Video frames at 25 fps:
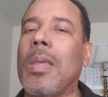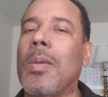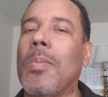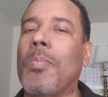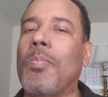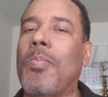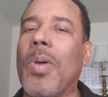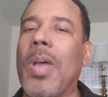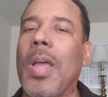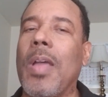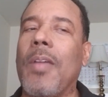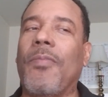
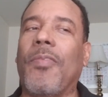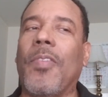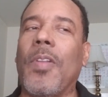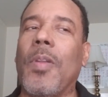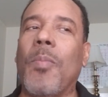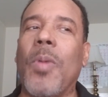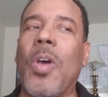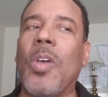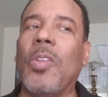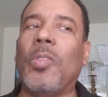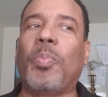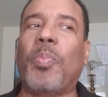but for the
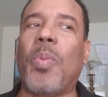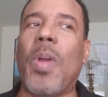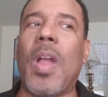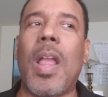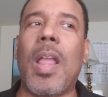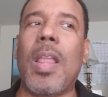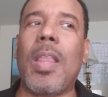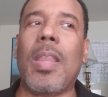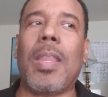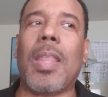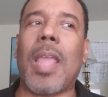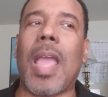most
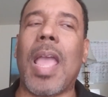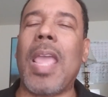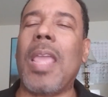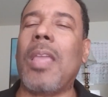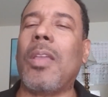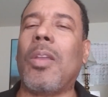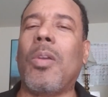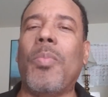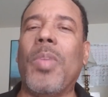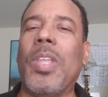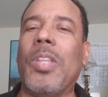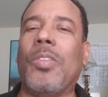part, I
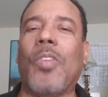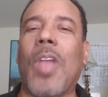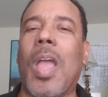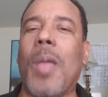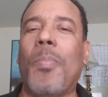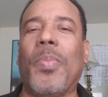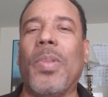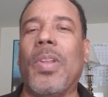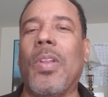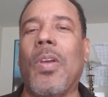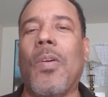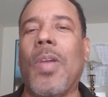ain't gonna be
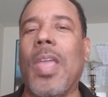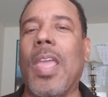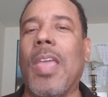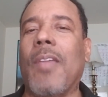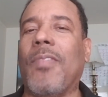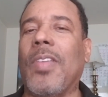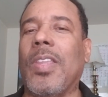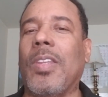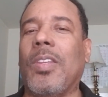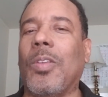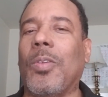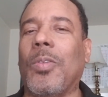dropping no
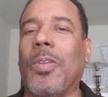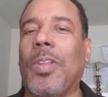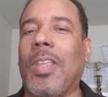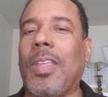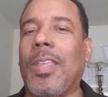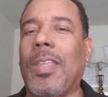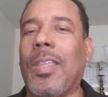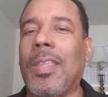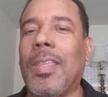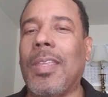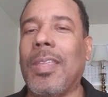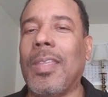heavy
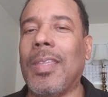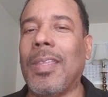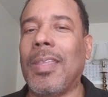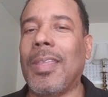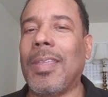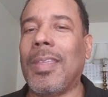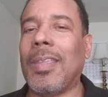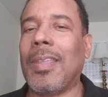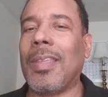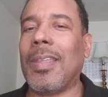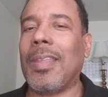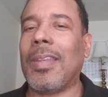duty
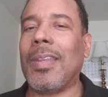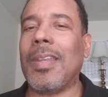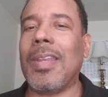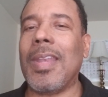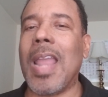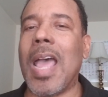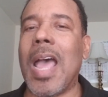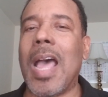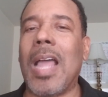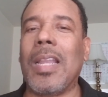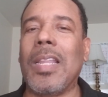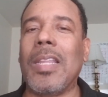
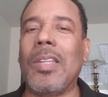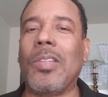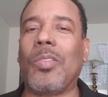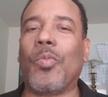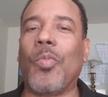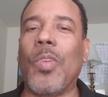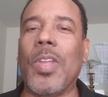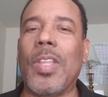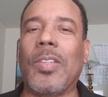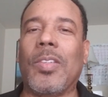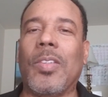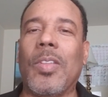knowledge,
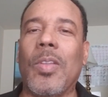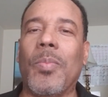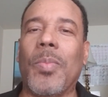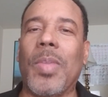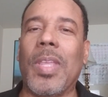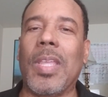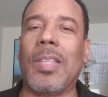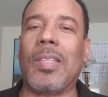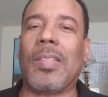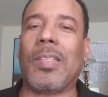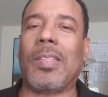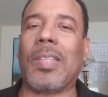wisdom,
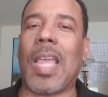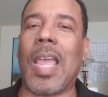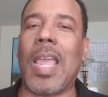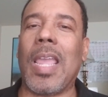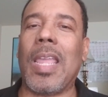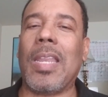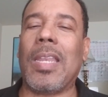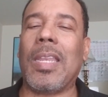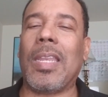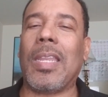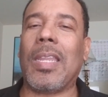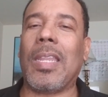
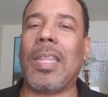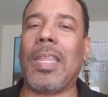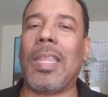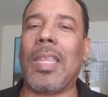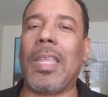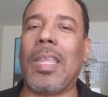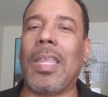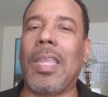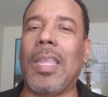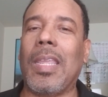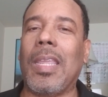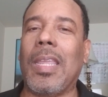insight,
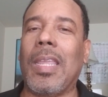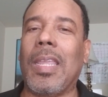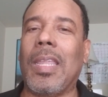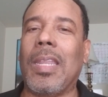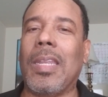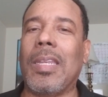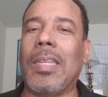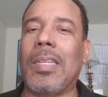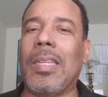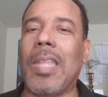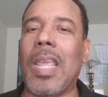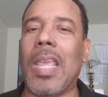
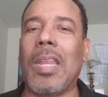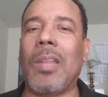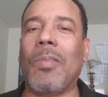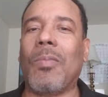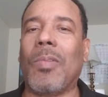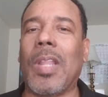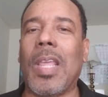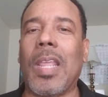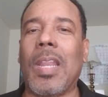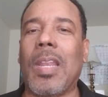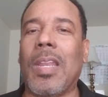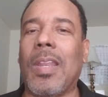and dating
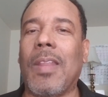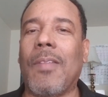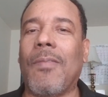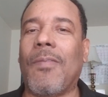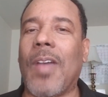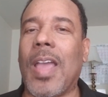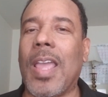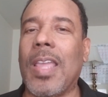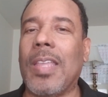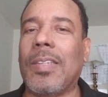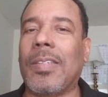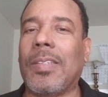related
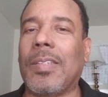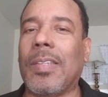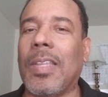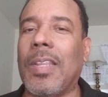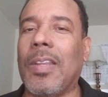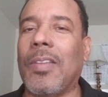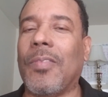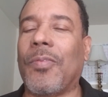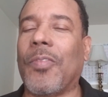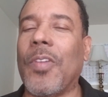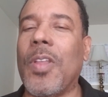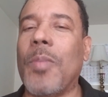advice
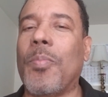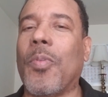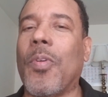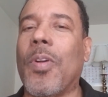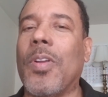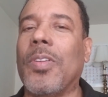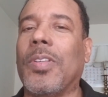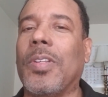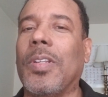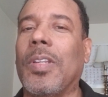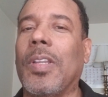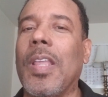in the free
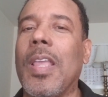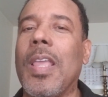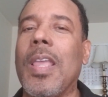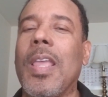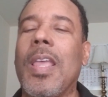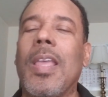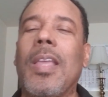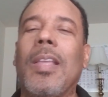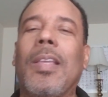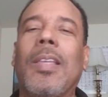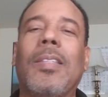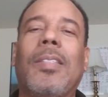portion.
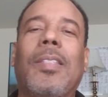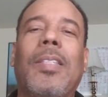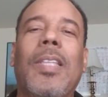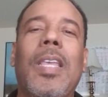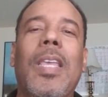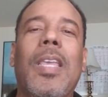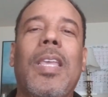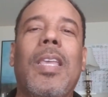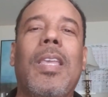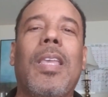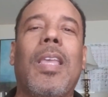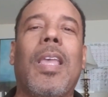Cause
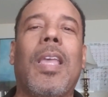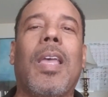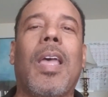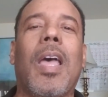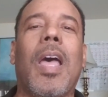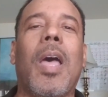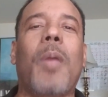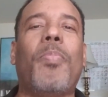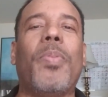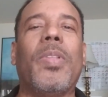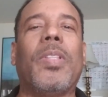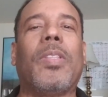see,
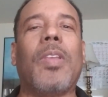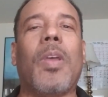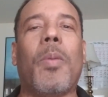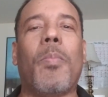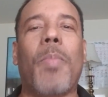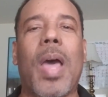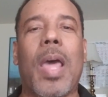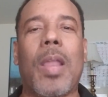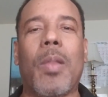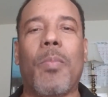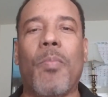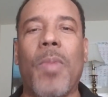up until
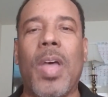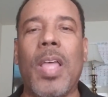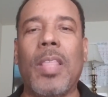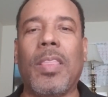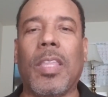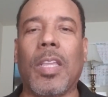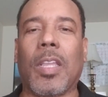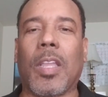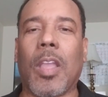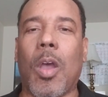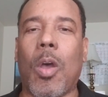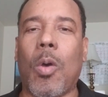about a month
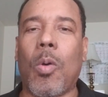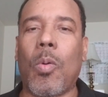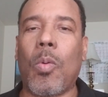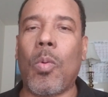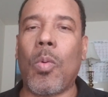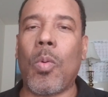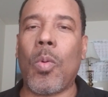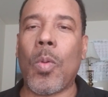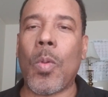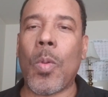ago,